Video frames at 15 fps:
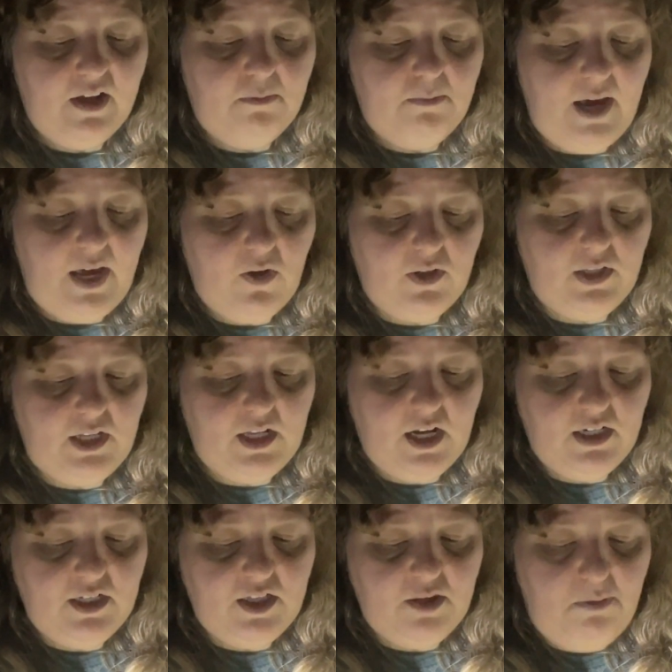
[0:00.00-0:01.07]
By holding
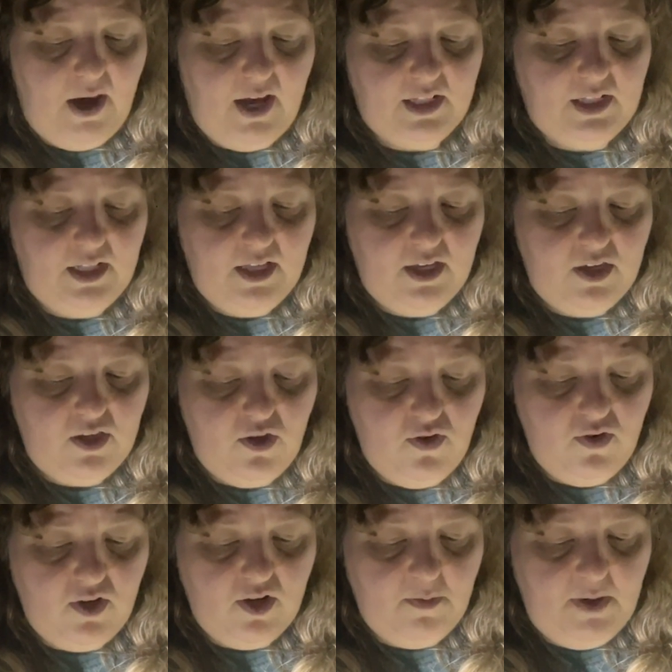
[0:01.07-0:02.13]
onto the bottle,
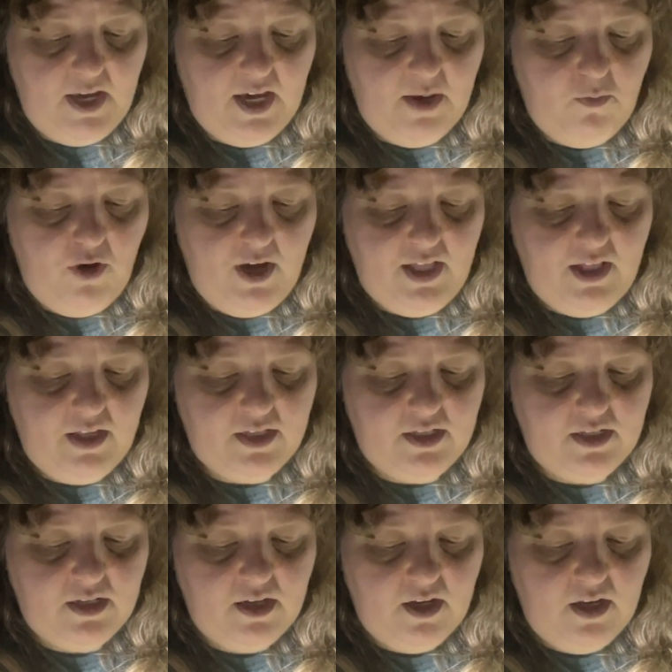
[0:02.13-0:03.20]
you could become
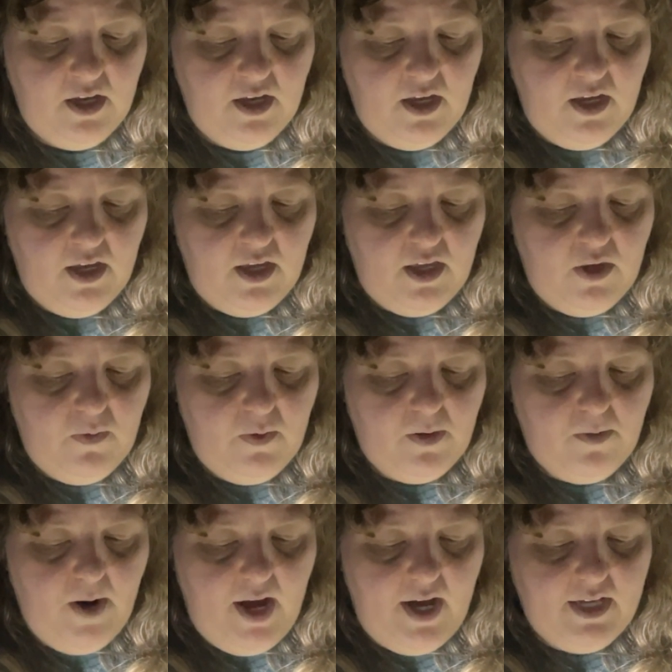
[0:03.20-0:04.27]
weightless. You would
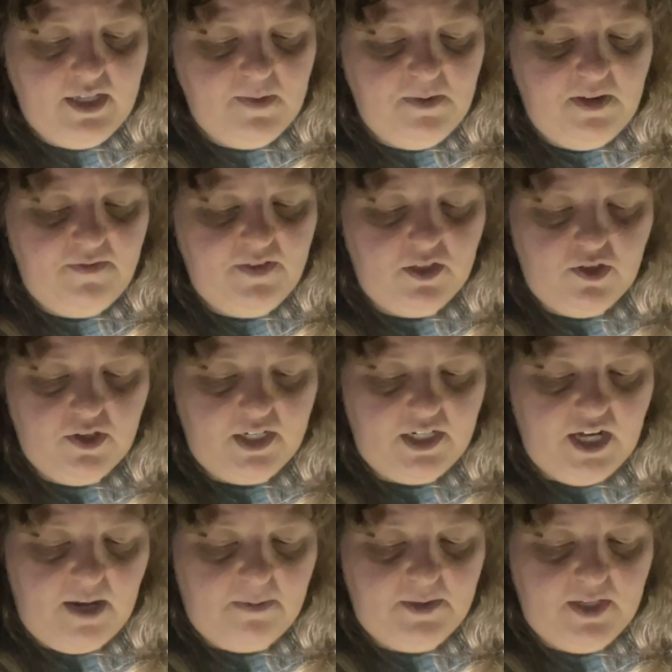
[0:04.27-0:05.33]
rise above the
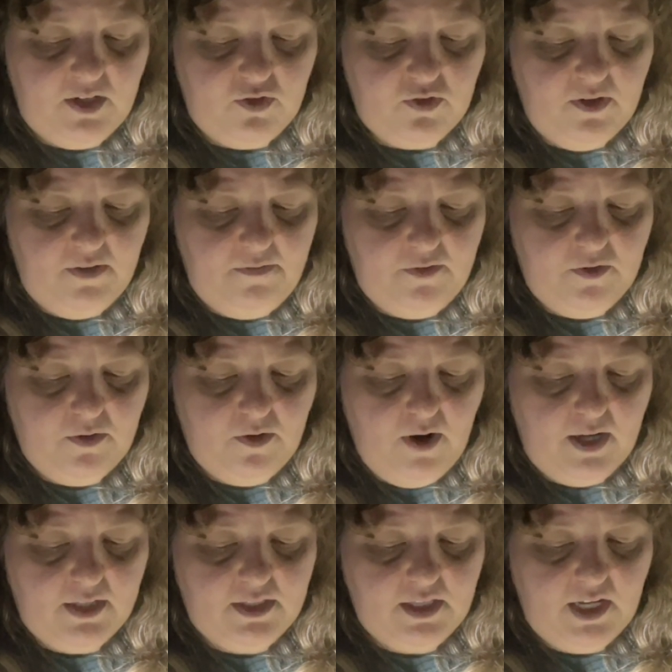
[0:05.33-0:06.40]
treetops and drift
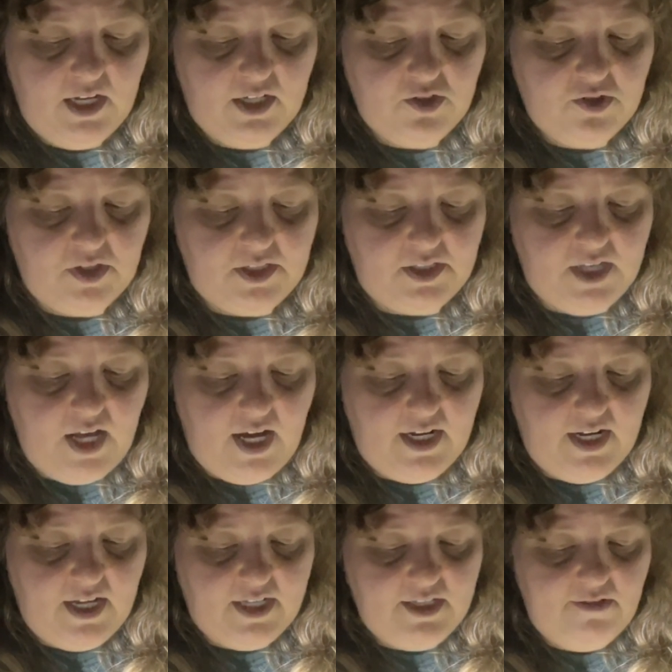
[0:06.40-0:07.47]
across the
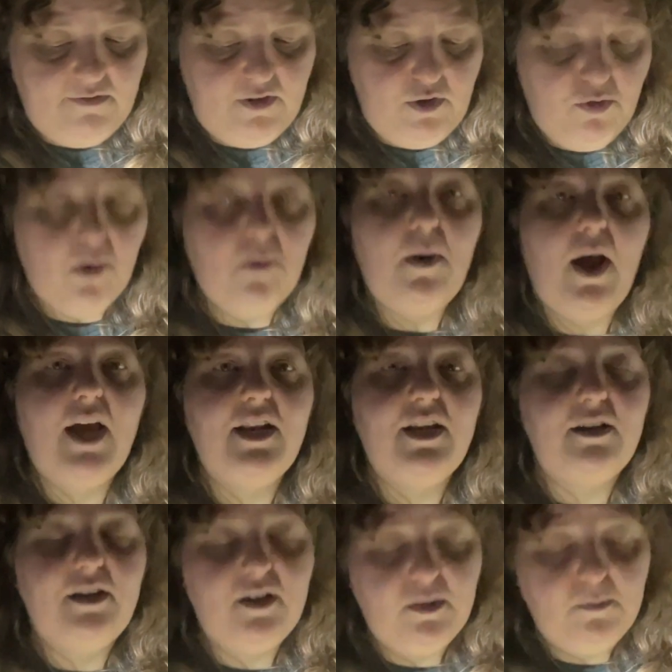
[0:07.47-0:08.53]
countryside as if you were
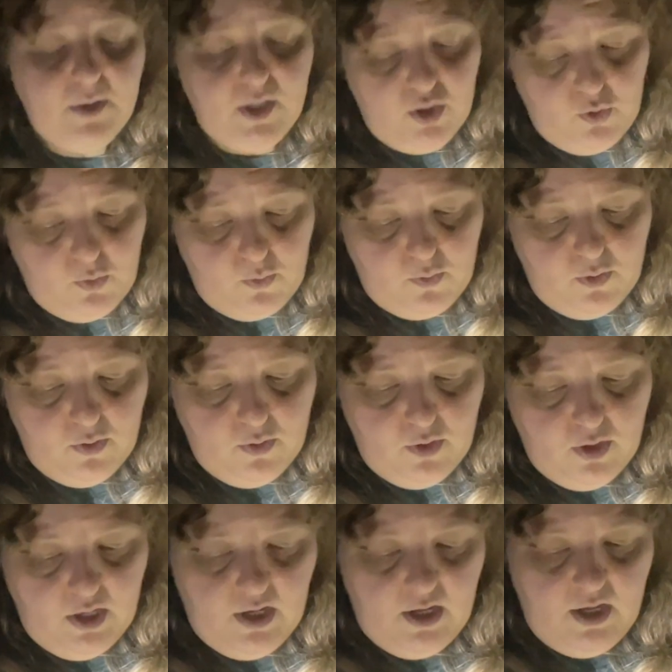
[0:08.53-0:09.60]
riding in a balloon.
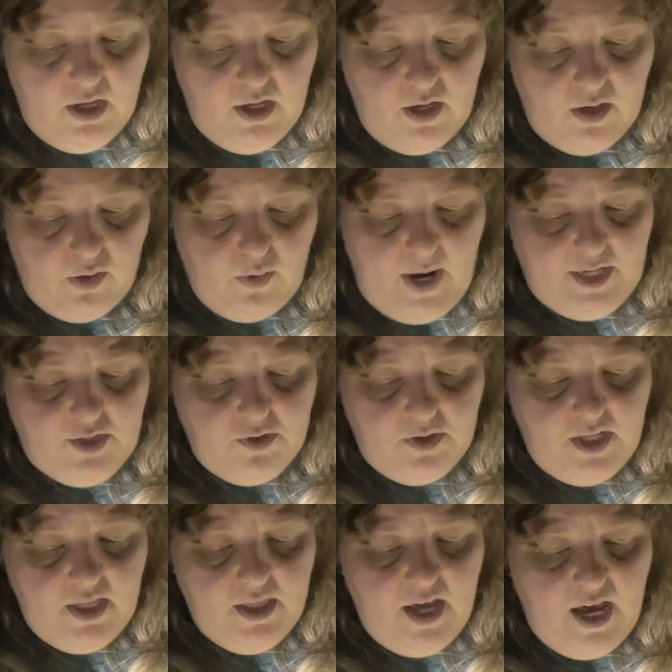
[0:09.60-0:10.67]

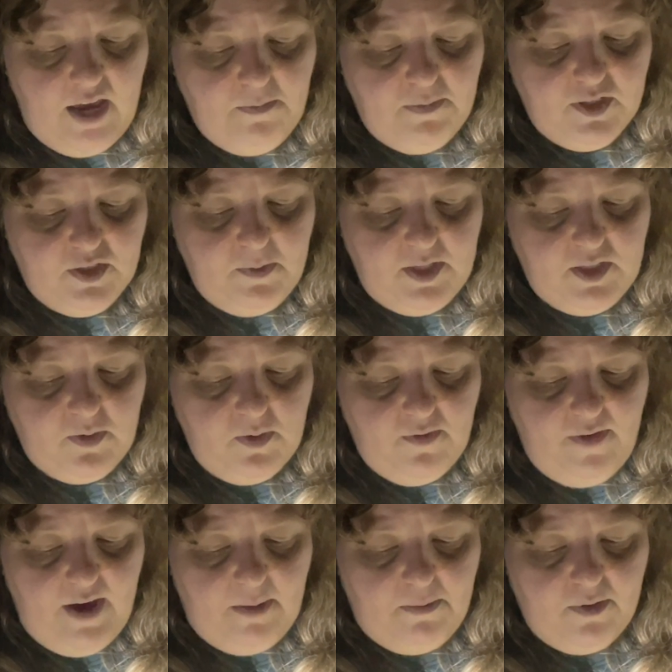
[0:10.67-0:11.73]
Gradually, the hyperspace would
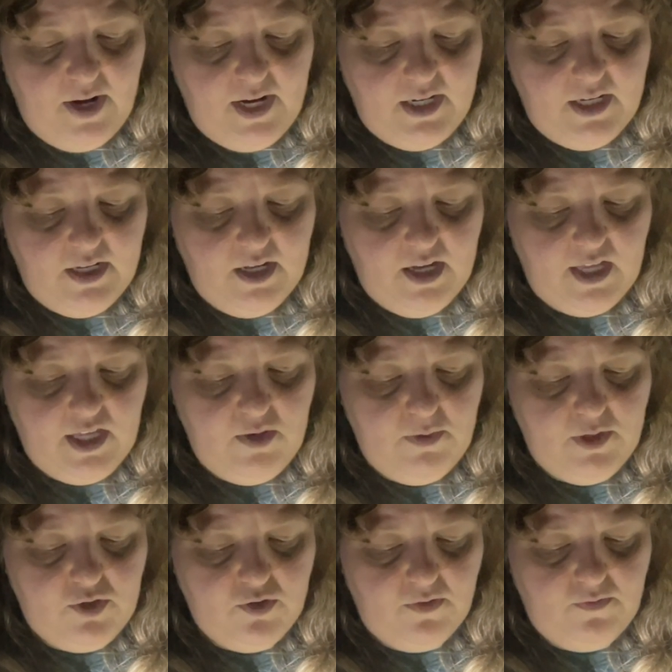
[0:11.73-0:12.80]
evaporate, and you
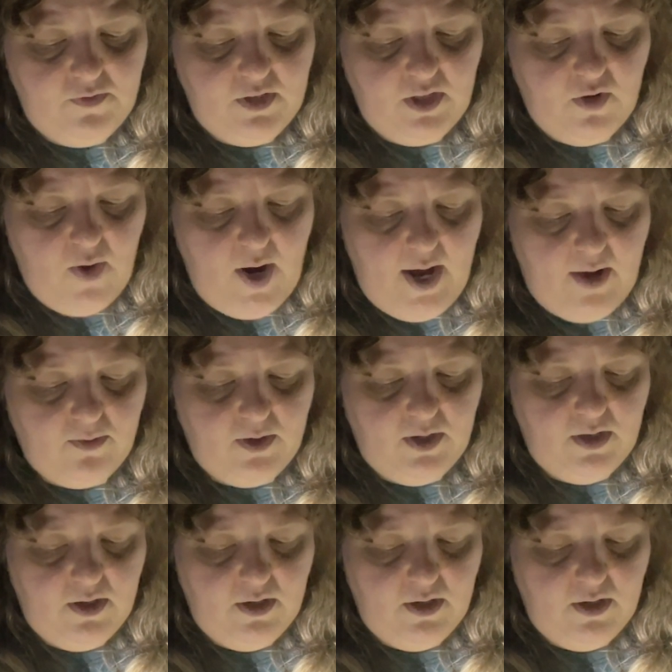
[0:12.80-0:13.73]
would drift to the ground.